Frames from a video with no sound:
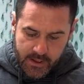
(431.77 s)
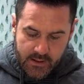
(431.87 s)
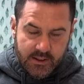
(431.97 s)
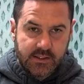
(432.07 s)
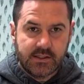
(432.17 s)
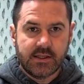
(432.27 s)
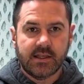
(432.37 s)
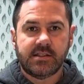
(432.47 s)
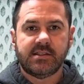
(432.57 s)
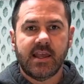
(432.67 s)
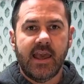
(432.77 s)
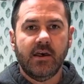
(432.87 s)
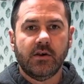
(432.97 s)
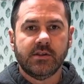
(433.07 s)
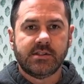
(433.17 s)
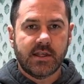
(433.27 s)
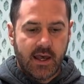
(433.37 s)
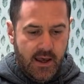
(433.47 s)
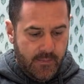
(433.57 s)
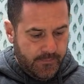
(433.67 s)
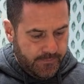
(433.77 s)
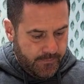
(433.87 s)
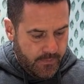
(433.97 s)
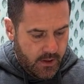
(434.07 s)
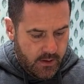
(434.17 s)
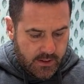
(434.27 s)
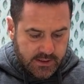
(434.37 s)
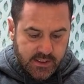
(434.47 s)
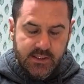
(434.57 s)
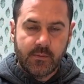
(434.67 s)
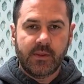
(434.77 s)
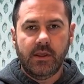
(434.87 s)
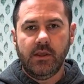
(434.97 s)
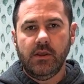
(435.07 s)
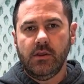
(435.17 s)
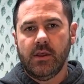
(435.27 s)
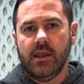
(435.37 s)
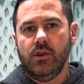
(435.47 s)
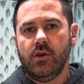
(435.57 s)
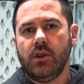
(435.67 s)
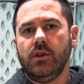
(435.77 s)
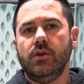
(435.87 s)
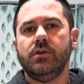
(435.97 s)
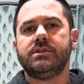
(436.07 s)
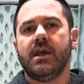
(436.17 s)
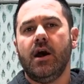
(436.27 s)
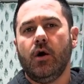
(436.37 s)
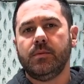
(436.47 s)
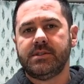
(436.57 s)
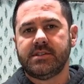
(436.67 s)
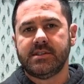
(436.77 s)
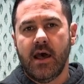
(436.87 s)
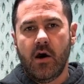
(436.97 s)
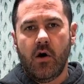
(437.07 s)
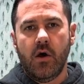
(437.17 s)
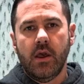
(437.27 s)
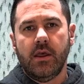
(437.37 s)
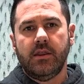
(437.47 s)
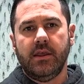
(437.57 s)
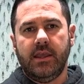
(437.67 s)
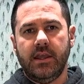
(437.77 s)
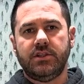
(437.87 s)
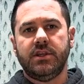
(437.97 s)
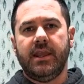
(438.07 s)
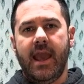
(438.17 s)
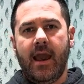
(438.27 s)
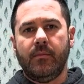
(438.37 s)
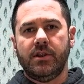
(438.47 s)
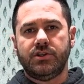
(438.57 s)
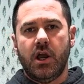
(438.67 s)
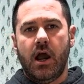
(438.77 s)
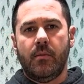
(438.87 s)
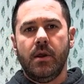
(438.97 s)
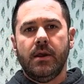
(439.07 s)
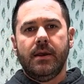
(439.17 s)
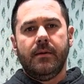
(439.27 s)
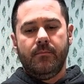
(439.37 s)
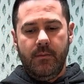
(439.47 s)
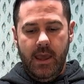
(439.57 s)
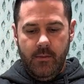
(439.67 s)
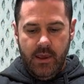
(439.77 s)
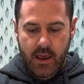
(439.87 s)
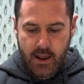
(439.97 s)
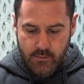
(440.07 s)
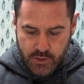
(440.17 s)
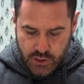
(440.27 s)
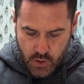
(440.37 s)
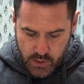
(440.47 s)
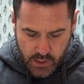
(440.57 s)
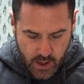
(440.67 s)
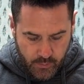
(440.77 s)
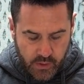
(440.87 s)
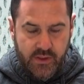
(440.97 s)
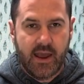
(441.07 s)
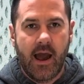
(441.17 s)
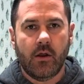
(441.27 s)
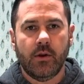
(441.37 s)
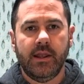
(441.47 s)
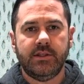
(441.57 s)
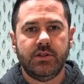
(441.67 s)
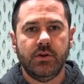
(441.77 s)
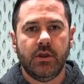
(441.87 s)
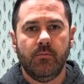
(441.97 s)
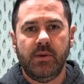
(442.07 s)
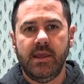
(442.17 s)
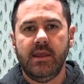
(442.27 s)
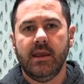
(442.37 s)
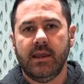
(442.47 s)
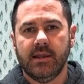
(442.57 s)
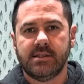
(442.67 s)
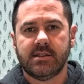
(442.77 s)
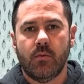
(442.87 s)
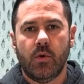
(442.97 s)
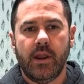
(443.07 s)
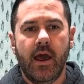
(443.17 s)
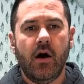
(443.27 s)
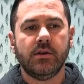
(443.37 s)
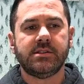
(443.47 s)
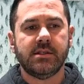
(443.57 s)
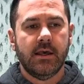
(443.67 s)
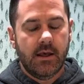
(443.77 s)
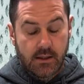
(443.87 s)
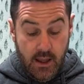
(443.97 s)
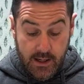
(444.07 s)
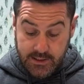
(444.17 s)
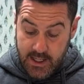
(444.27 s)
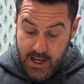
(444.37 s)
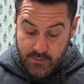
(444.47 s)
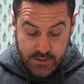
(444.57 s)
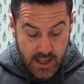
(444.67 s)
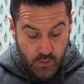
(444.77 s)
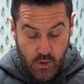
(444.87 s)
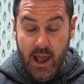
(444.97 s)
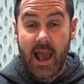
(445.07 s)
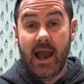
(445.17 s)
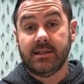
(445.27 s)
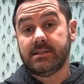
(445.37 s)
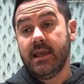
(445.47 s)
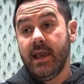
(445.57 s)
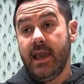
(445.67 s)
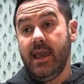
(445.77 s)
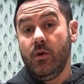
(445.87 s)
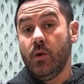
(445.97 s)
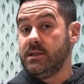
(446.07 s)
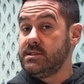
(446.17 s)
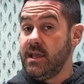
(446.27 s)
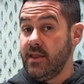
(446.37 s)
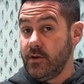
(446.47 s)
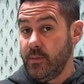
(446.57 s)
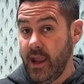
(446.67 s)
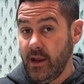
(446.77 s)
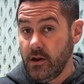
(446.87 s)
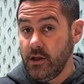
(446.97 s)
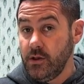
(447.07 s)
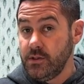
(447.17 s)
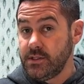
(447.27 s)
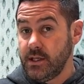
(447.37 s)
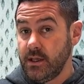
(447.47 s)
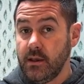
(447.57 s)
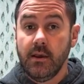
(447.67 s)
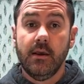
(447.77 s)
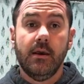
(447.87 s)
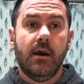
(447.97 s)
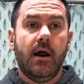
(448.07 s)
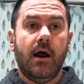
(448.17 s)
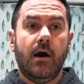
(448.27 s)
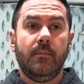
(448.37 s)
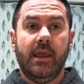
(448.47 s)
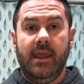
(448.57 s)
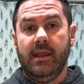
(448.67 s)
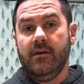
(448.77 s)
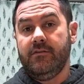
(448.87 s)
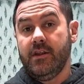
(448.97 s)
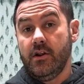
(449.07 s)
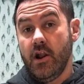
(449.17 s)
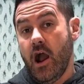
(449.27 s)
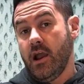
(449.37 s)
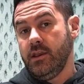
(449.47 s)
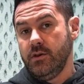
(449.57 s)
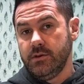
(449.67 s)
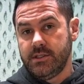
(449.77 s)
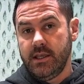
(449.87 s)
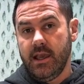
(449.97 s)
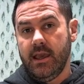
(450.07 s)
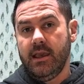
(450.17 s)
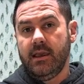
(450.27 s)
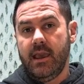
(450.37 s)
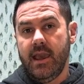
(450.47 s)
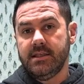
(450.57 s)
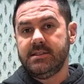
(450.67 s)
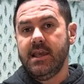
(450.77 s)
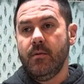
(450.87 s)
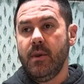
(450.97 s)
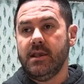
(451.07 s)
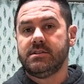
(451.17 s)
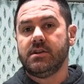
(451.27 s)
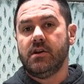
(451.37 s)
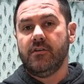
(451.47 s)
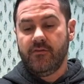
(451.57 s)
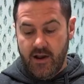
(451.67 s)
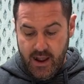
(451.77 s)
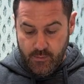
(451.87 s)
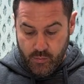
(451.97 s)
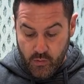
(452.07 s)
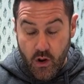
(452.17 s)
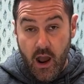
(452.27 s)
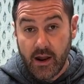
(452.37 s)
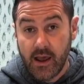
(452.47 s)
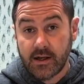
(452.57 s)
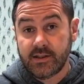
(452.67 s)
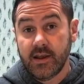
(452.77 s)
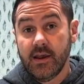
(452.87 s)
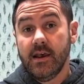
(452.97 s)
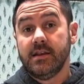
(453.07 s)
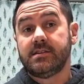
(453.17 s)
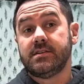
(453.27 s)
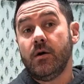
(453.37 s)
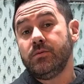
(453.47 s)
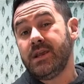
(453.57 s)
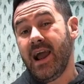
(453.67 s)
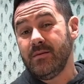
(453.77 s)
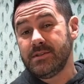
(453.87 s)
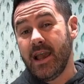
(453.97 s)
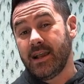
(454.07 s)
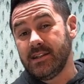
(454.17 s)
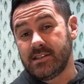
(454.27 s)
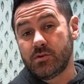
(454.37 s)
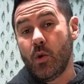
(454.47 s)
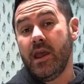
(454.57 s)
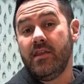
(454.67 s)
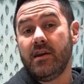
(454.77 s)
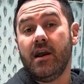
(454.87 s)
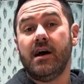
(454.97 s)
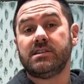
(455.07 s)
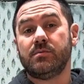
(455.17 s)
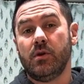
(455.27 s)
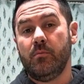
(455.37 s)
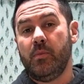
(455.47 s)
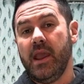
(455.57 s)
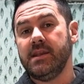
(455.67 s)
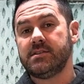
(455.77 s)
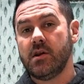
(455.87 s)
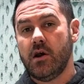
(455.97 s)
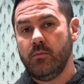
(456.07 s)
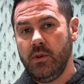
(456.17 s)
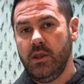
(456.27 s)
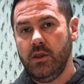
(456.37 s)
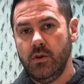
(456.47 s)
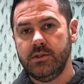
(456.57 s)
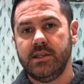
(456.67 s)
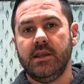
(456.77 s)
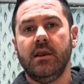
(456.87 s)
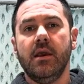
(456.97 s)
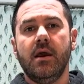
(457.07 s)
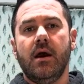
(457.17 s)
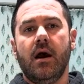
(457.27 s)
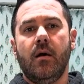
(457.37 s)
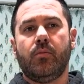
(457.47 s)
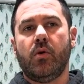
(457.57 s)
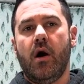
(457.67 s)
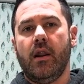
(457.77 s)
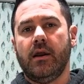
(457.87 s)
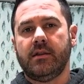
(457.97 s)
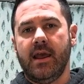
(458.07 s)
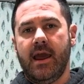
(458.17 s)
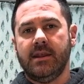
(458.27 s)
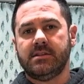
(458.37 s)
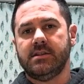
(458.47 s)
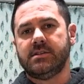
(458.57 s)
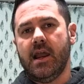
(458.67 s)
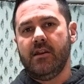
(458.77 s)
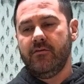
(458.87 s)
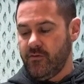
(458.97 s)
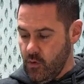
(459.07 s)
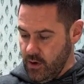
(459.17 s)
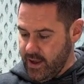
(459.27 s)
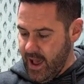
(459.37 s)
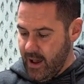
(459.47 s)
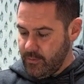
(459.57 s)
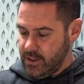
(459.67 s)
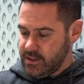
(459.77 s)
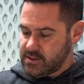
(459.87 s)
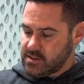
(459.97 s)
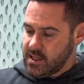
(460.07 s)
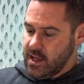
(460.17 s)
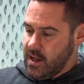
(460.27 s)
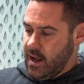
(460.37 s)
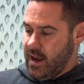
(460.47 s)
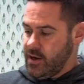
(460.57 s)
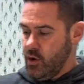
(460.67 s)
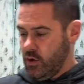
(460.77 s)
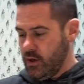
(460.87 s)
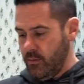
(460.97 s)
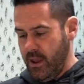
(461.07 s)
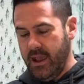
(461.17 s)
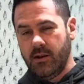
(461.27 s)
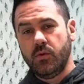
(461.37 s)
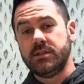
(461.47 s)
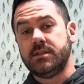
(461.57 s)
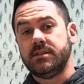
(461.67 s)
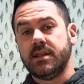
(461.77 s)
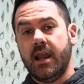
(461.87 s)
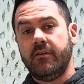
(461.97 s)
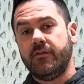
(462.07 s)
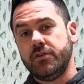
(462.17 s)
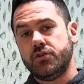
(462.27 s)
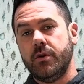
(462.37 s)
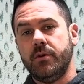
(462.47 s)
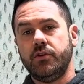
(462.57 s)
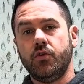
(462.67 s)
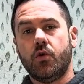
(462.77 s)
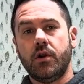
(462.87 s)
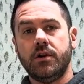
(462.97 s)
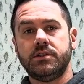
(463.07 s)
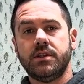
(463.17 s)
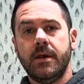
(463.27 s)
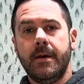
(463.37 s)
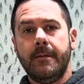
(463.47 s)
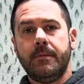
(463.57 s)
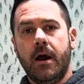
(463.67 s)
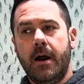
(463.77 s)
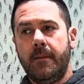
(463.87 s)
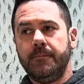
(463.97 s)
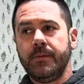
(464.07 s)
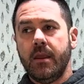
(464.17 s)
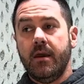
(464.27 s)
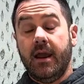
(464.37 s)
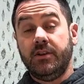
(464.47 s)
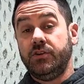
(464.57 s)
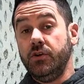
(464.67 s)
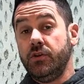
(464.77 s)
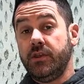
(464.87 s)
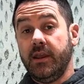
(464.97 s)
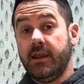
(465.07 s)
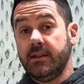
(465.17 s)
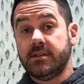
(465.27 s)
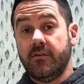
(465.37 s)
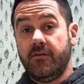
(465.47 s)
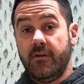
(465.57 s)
this is a sales, this is something that you can use to help sell the kitchen cabinet job. Maybe I'm showing up with Gallery to compete against someone else. A lot of times I will ask, hey, what's the other painter using? And if they're not using a KCMA certified product, sometimes I can sway the customer based on me using a product that is designed for cabinets. I know Command was designed for trim and doors. I do think it's a